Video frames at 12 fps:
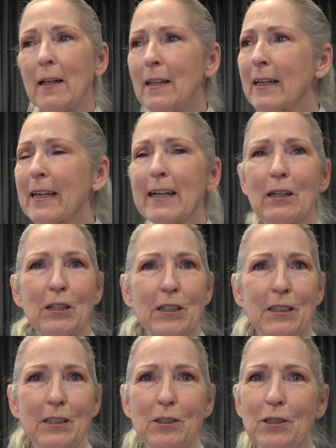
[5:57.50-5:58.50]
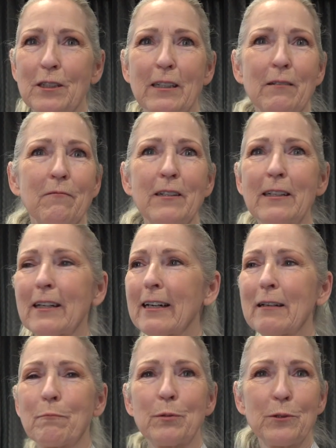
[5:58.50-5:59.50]
We like air conditioning, we
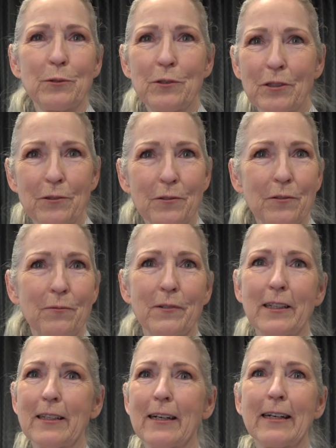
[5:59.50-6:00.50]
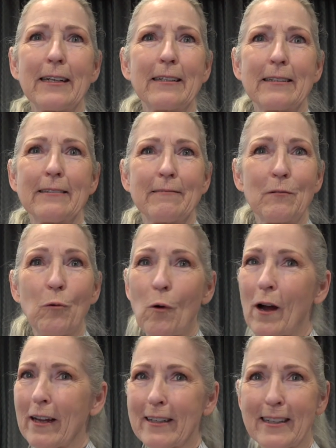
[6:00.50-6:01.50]
like Bluetooth, we like a
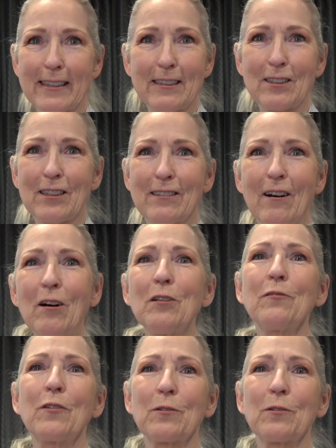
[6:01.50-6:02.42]
quiet engine, all of